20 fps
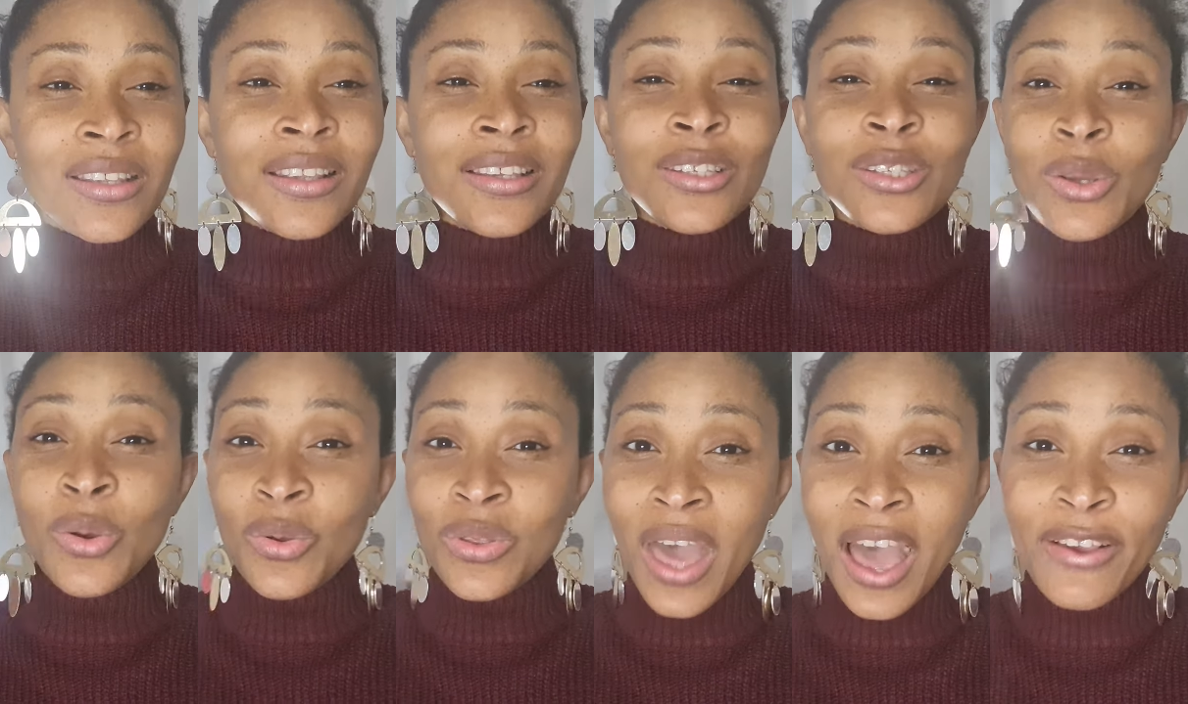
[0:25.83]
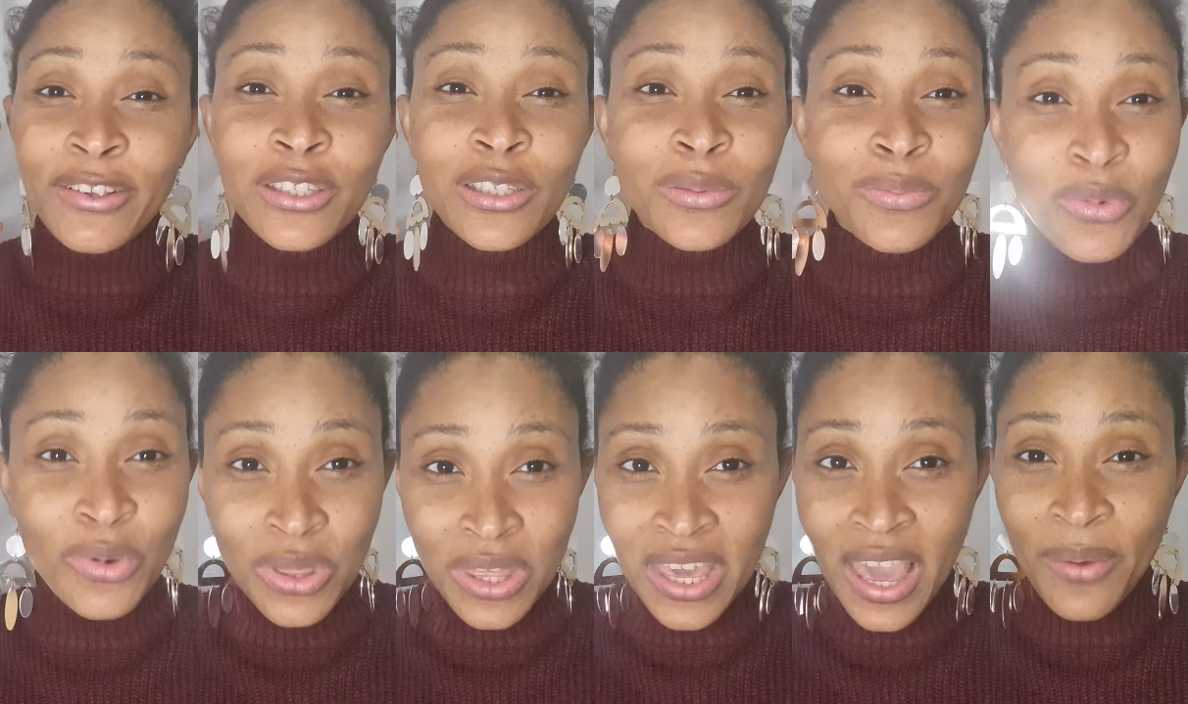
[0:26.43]
so that
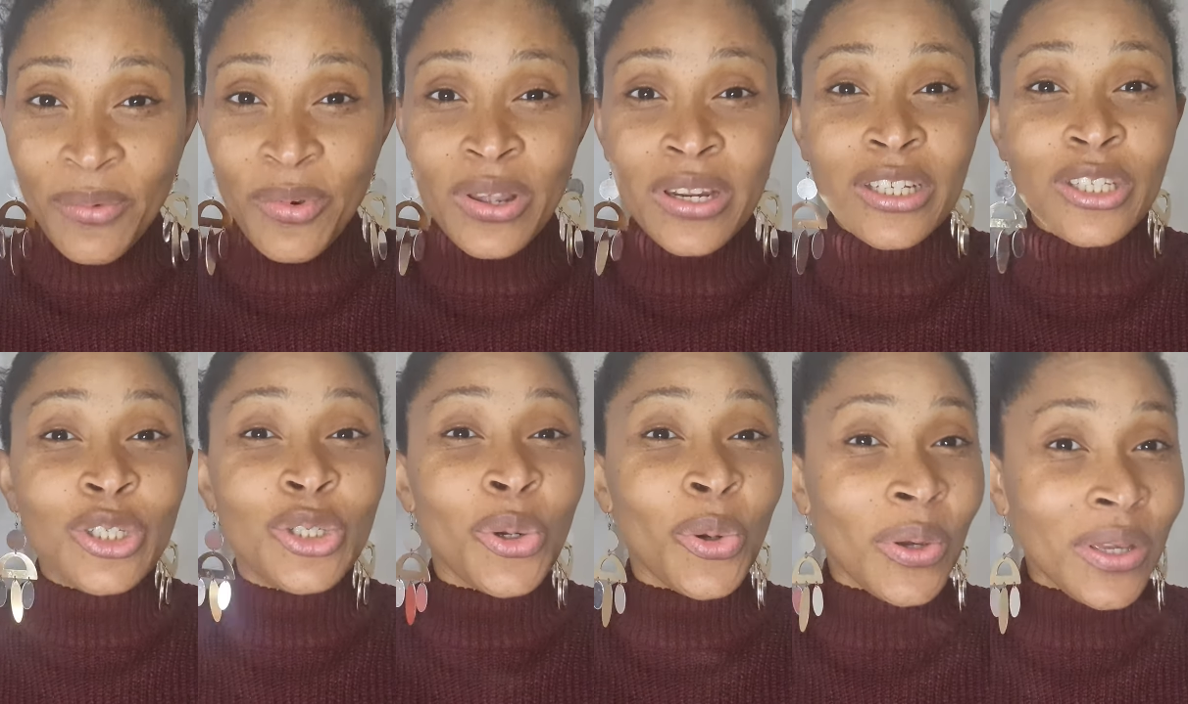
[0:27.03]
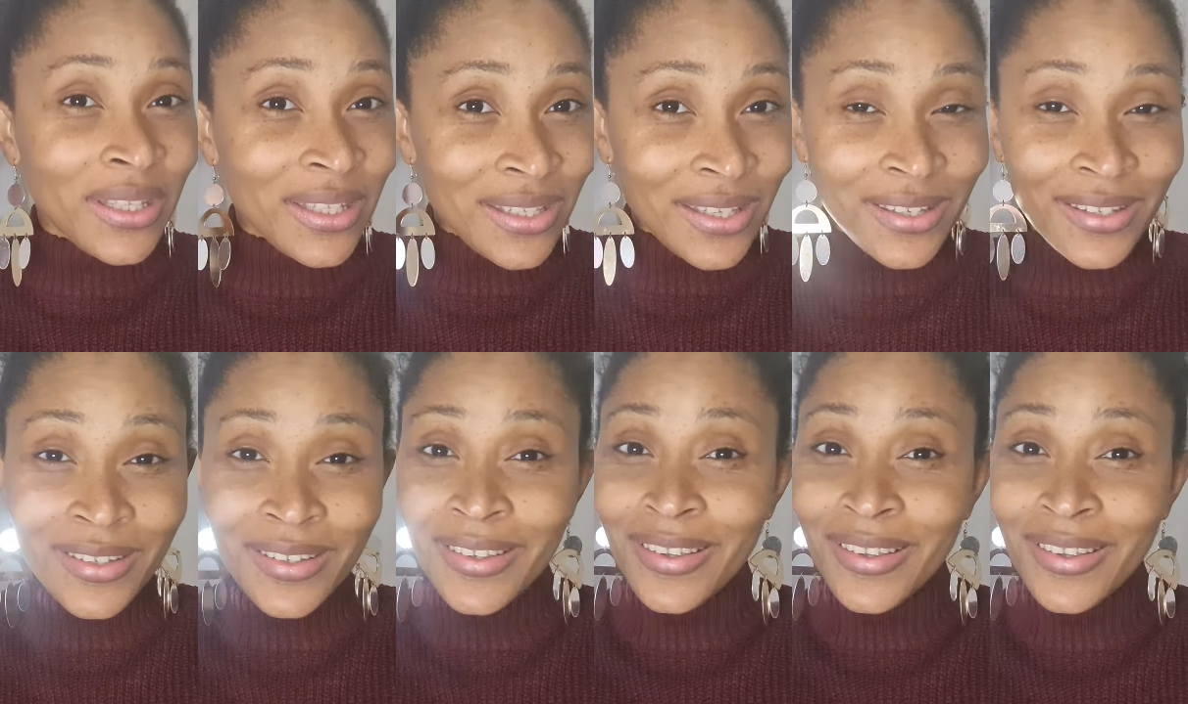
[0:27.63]
smoothie i'm going to do it